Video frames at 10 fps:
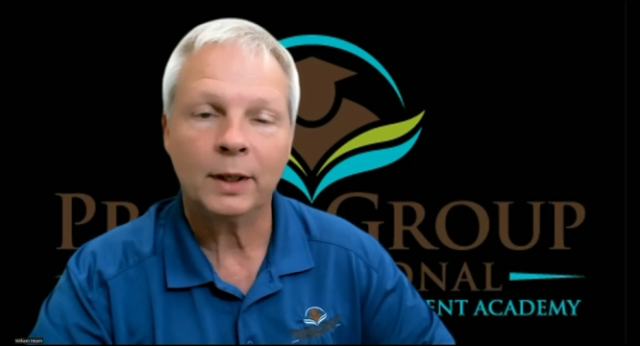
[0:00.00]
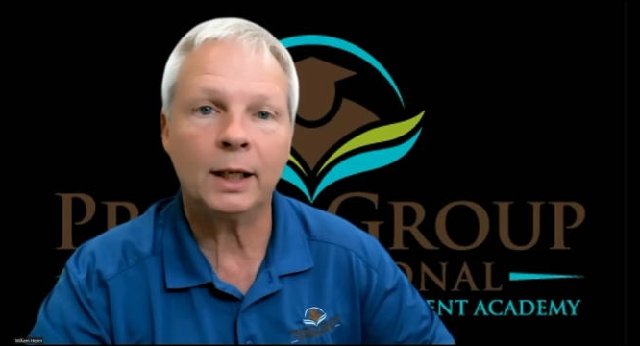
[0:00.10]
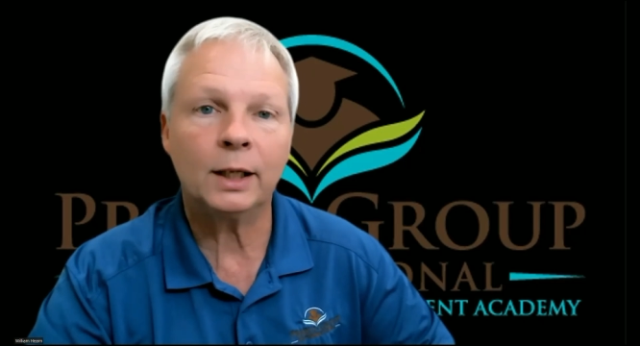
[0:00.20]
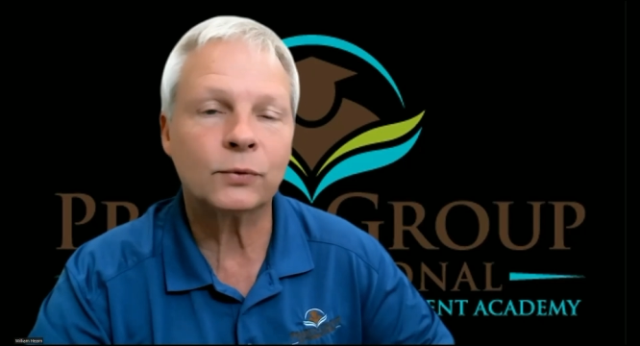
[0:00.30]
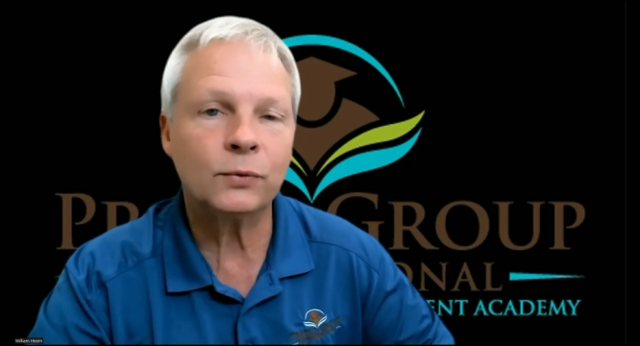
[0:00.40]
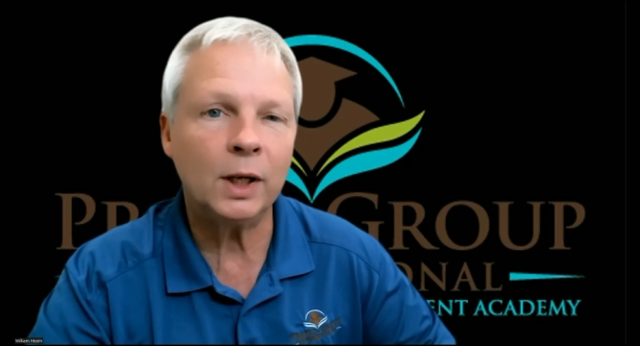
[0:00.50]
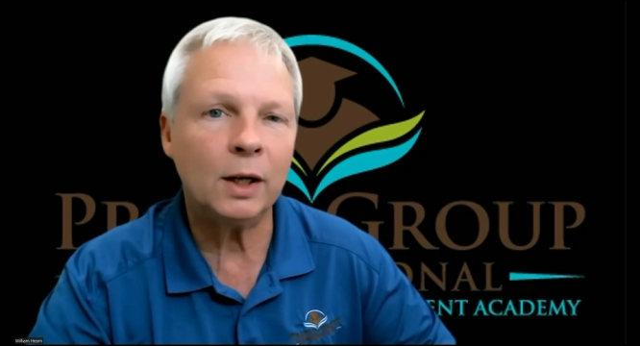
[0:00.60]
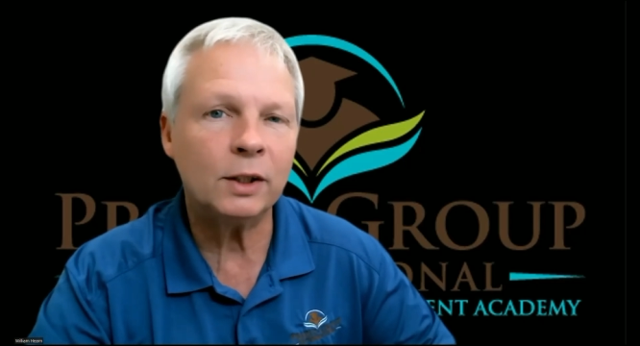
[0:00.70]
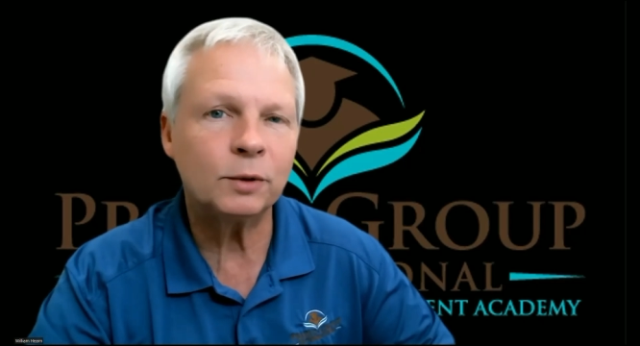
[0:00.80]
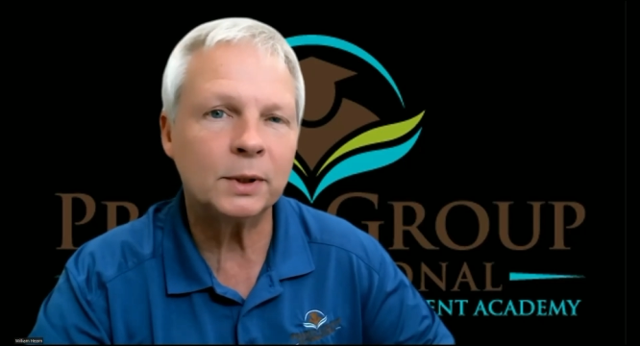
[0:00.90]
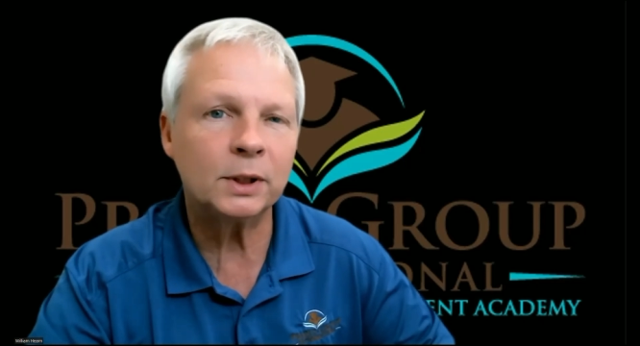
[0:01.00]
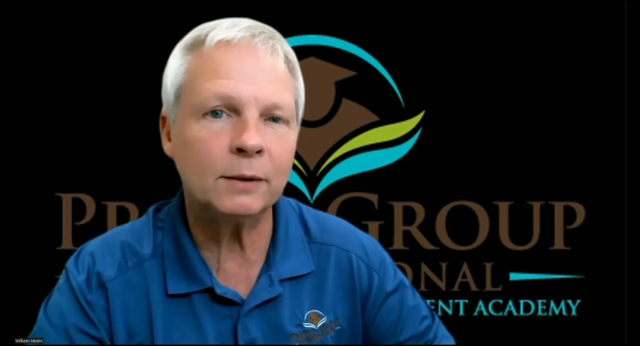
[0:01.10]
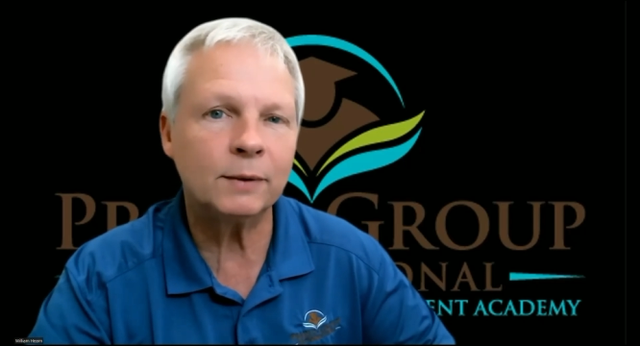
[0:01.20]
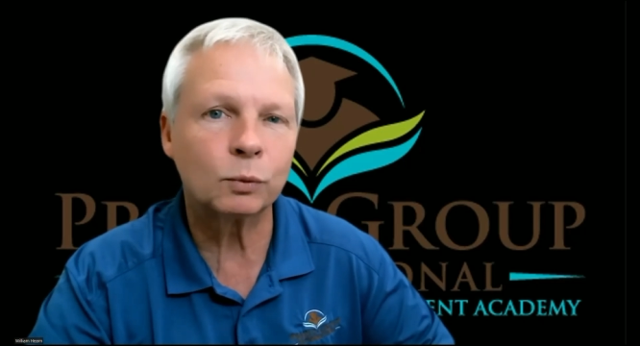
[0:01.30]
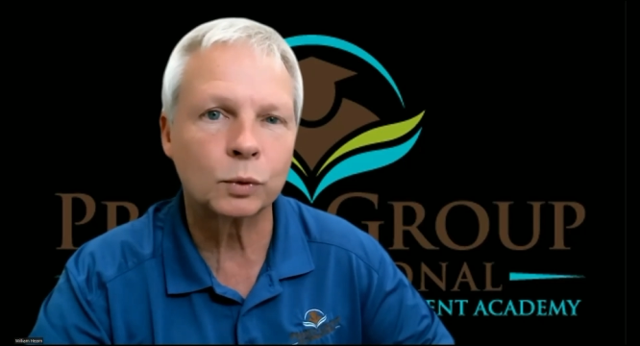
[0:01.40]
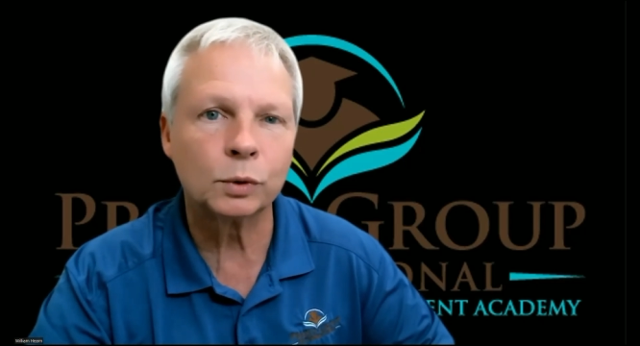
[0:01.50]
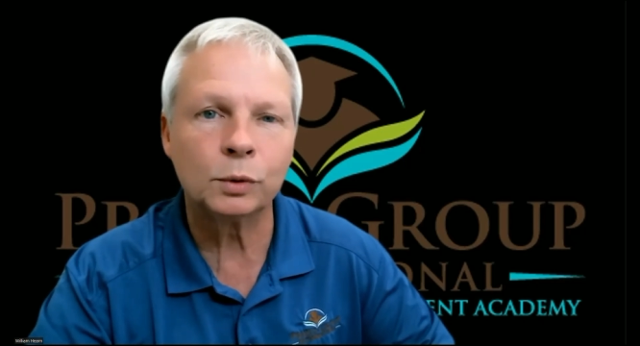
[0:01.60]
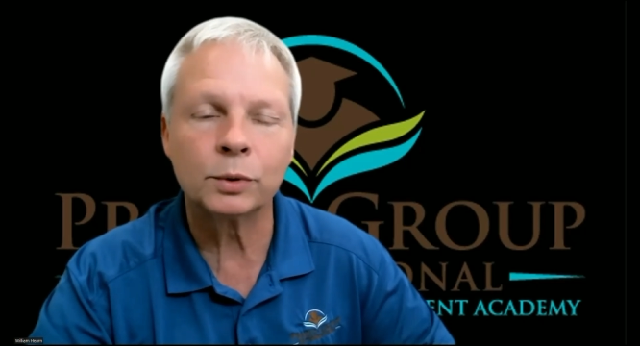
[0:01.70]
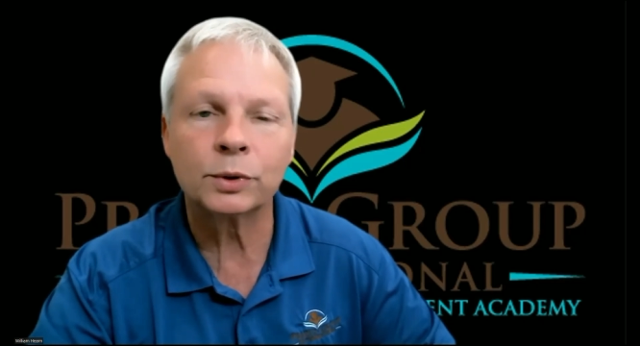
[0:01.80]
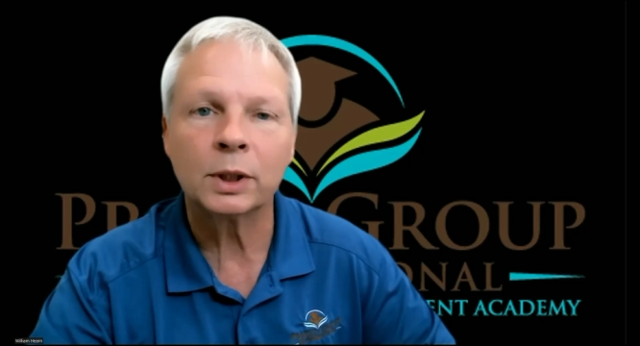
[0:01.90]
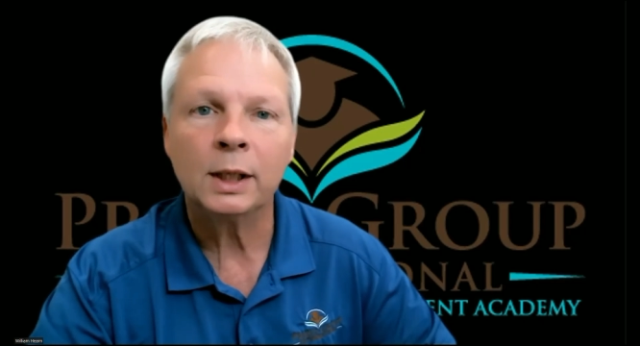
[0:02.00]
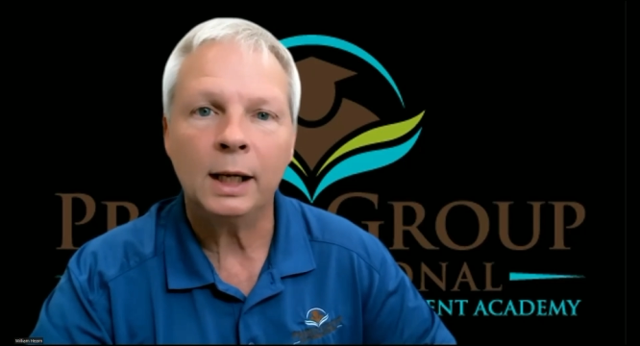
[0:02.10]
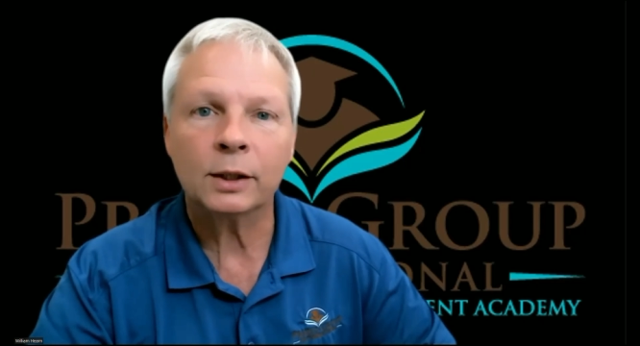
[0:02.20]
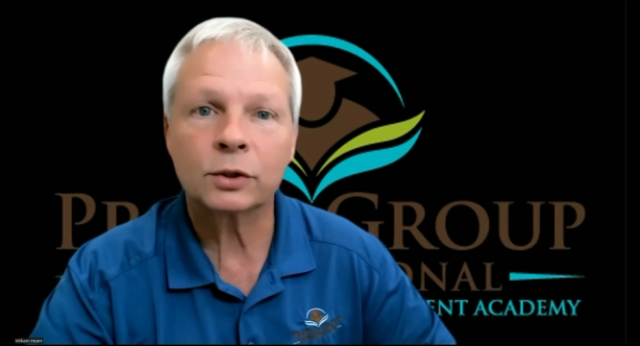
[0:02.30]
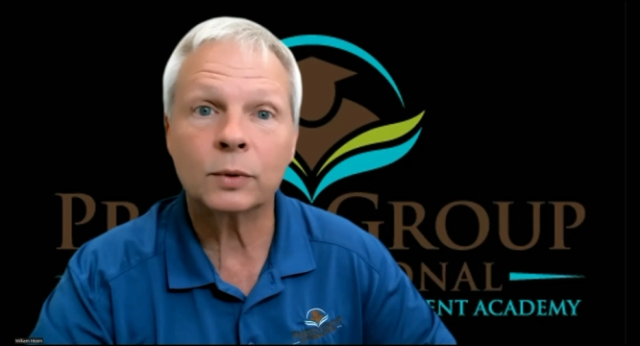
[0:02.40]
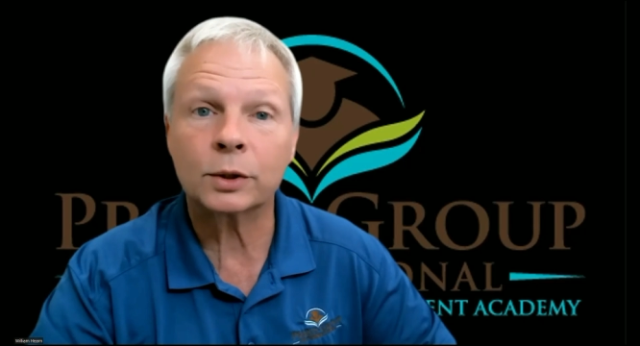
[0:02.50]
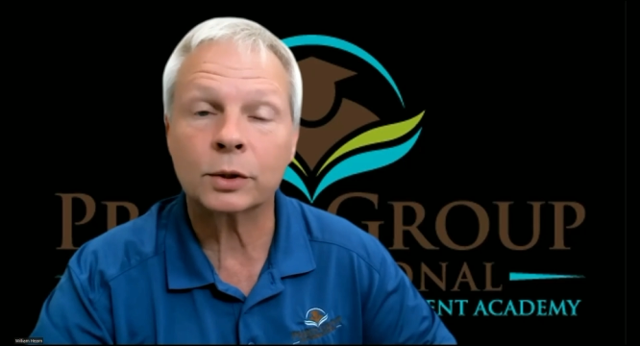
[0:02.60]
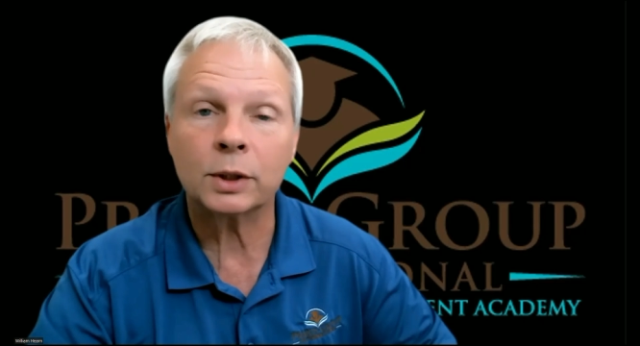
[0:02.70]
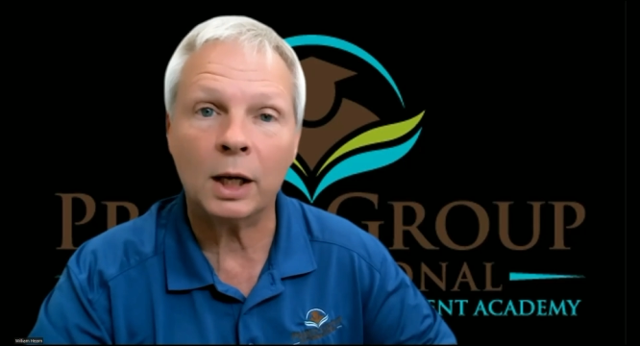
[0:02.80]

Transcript: It has very specific rules and structures.